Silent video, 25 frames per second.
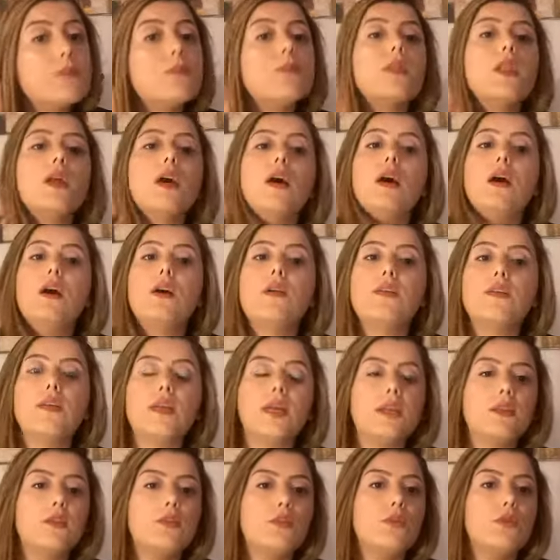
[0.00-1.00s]

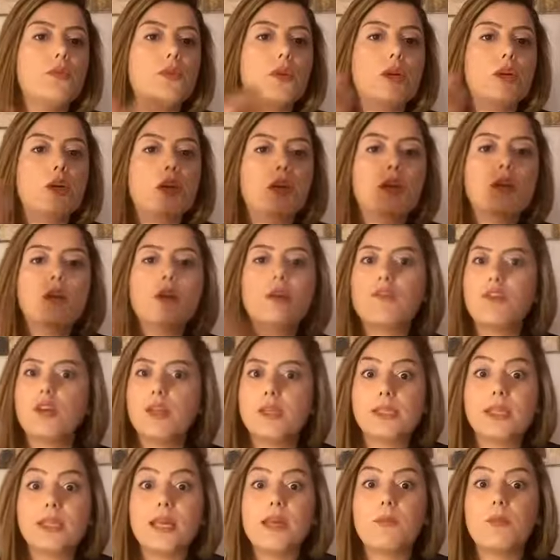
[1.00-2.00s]
that you were, for
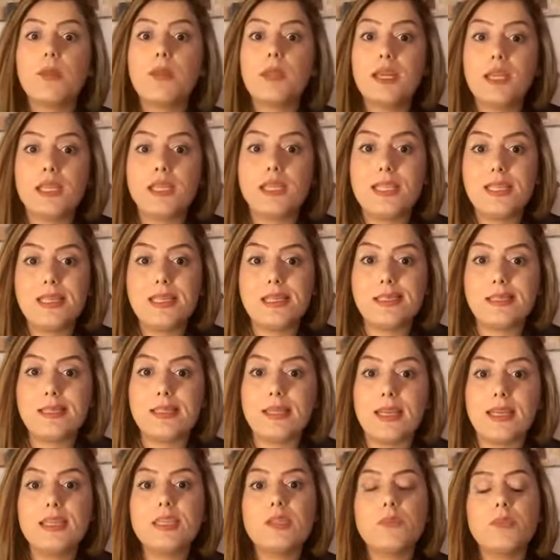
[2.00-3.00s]
example, like these
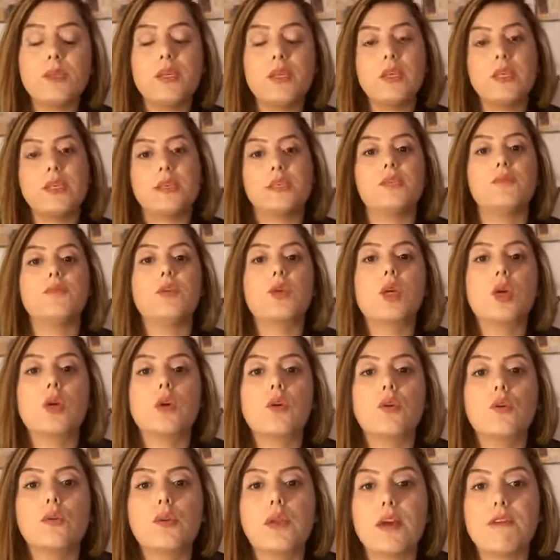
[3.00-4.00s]
days because of
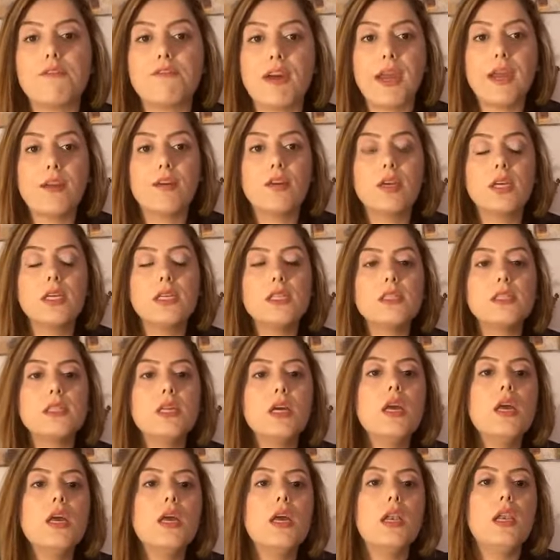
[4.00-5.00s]
coronavirus,
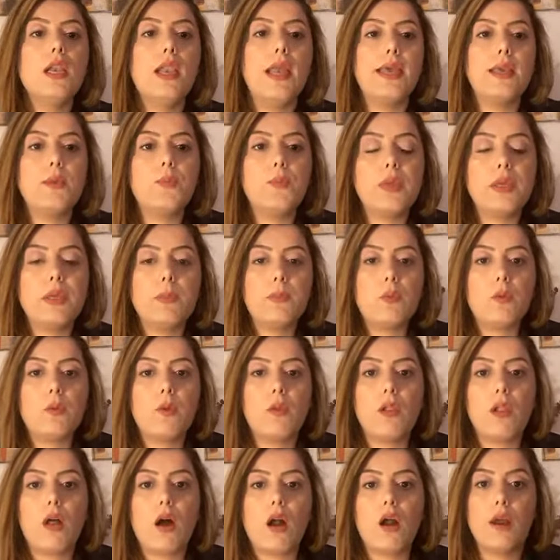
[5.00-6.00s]
like
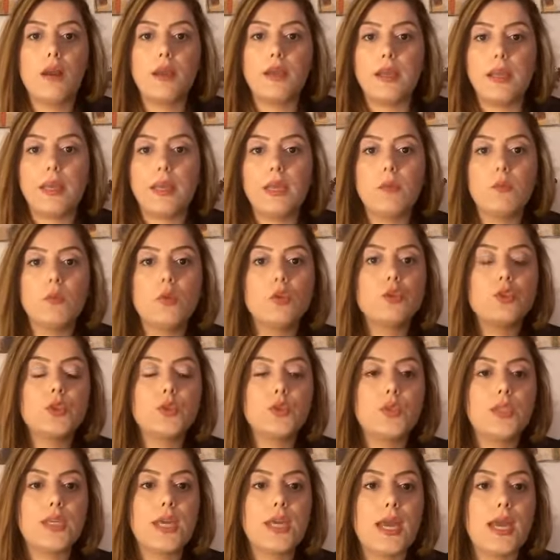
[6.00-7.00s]
people are unable to
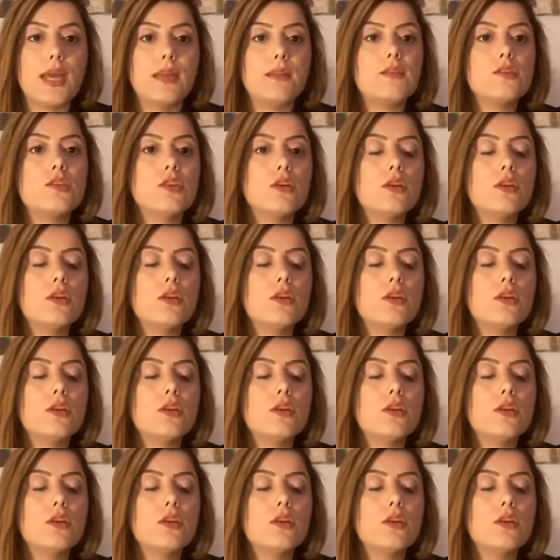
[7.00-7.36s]
get